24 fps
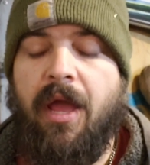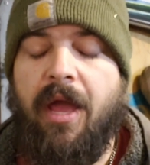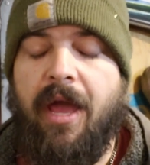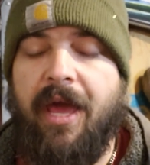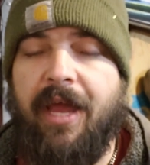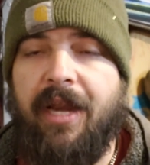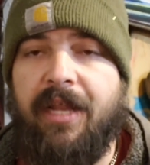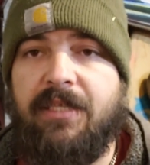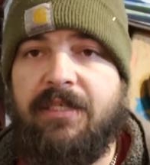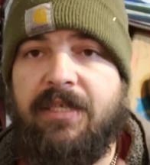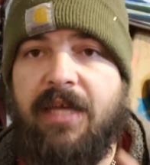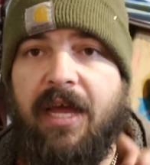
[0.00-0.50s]

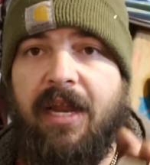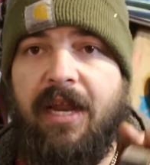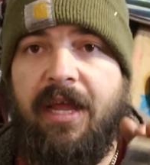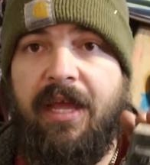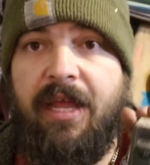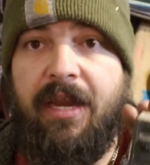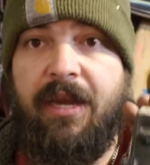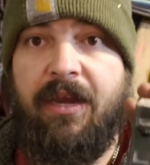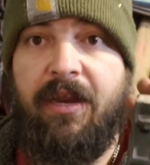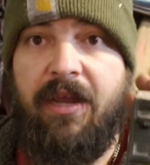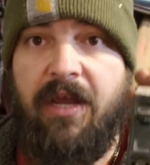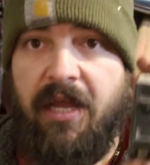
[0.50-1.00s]
and it's
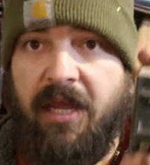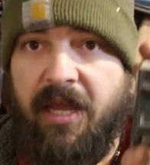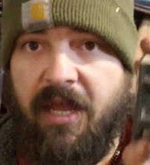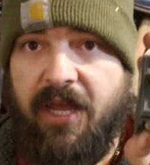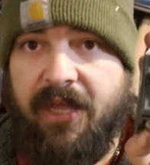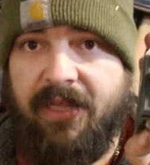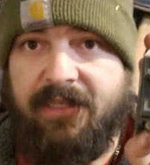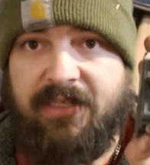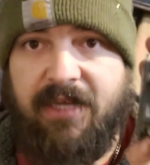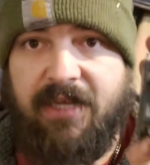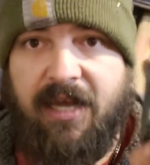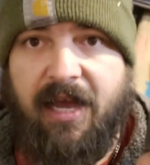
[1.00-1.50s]

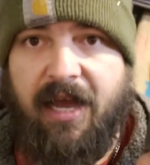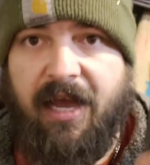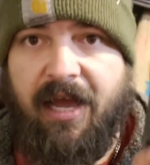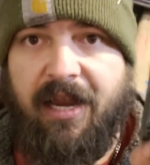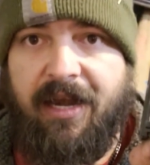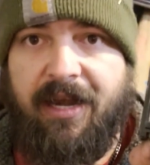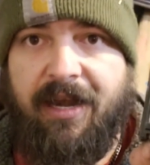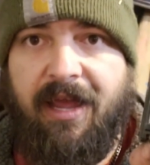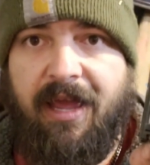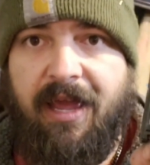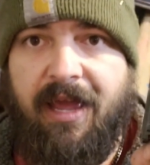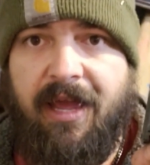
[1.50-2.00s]

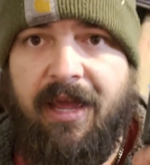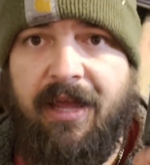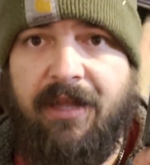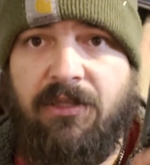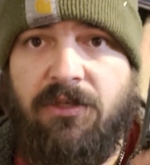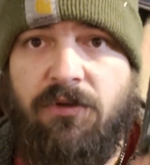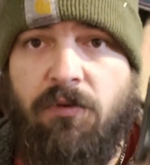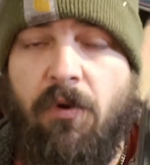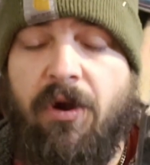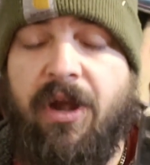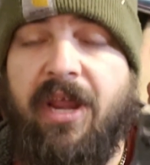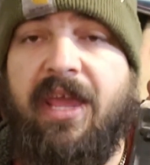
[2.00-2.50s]
on a
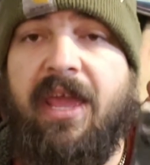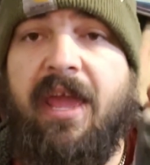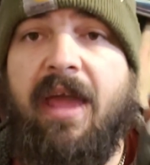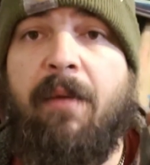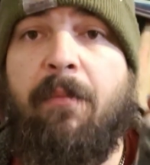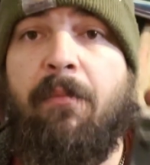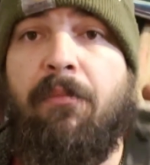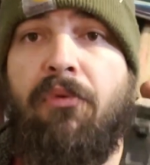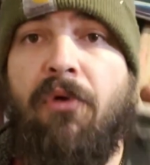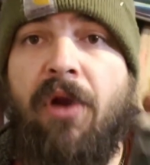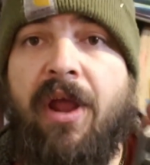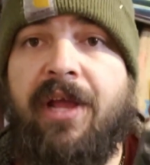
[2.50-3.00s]
20
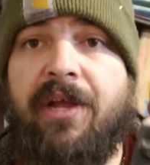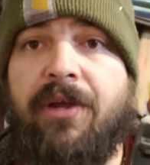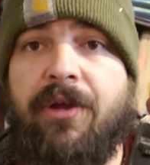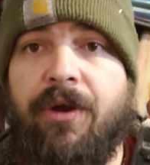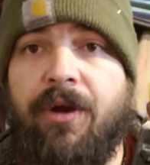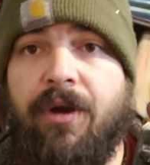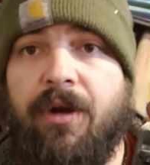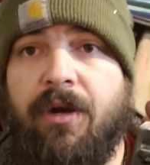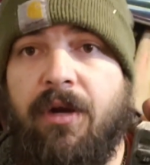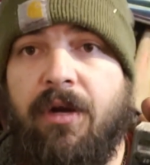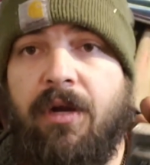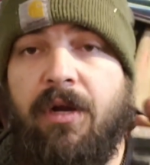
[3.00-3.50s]
amp
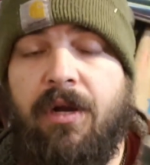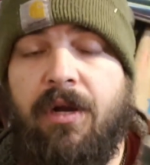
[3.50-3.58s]
breaker,